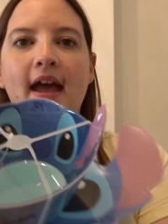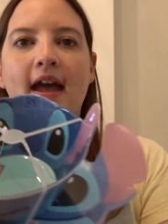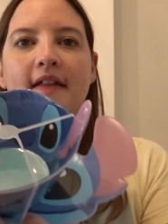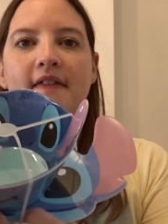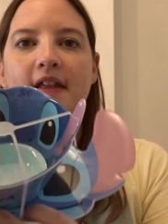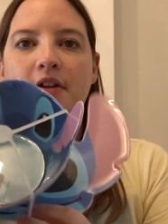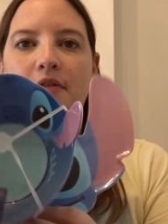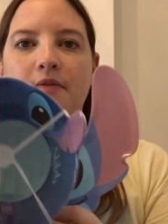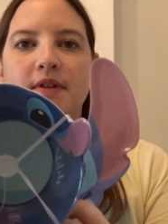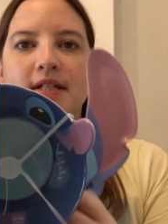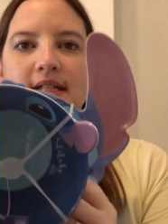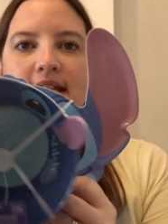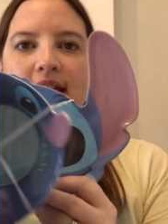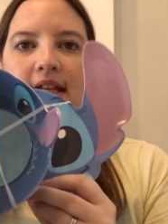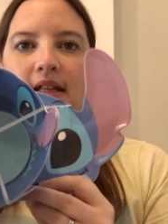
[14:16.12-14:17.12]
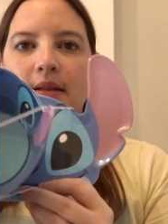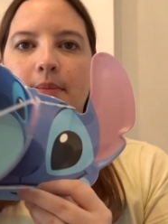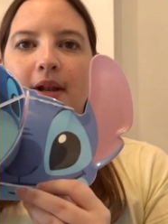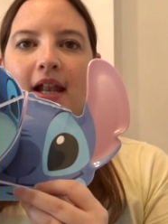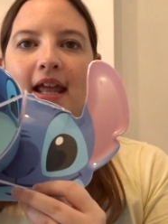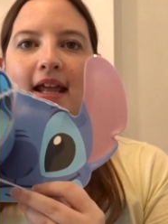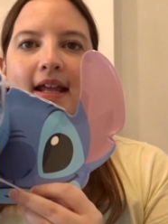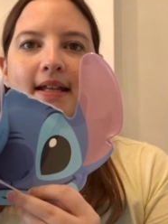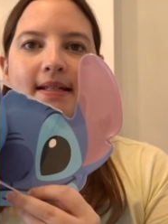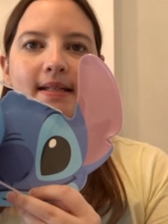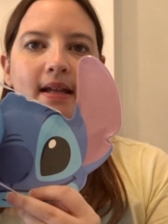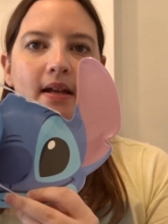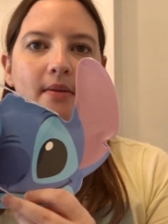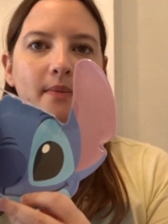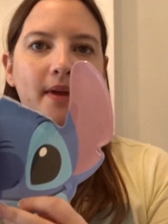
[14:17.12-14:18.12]
and then obviously the plate is
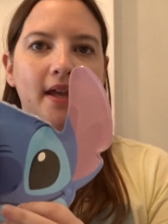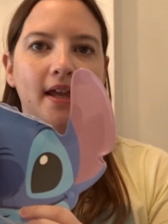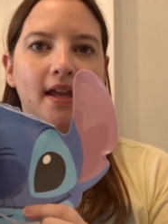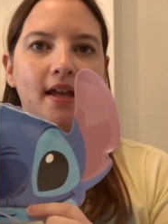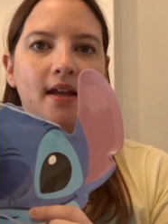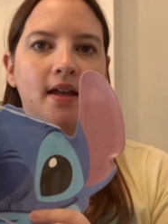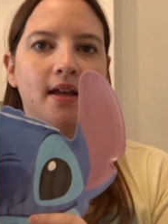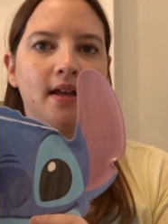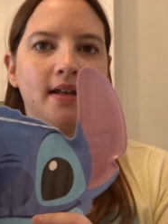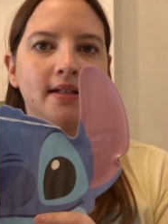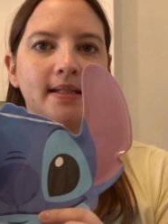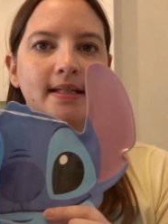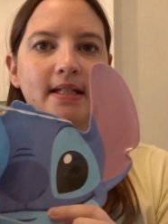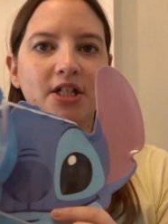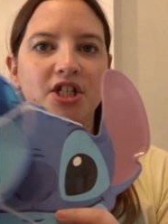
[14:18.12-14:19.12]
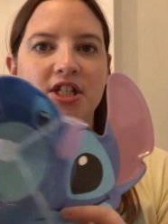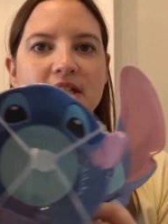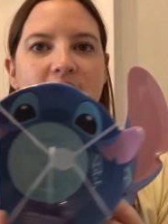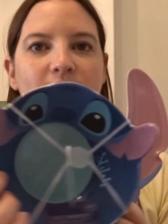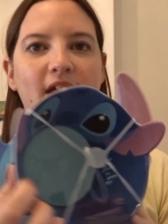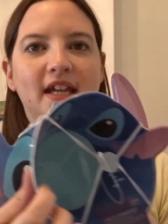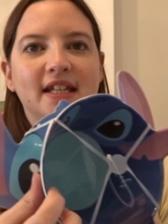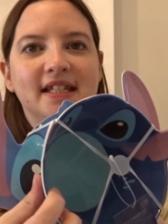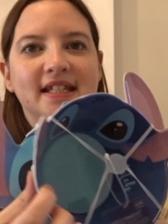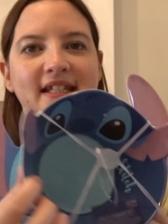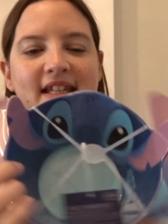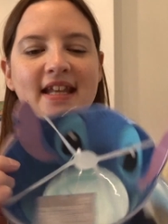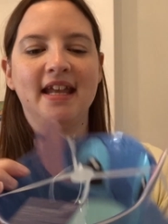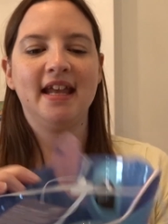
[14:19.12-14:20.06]
going to be Stitch's face.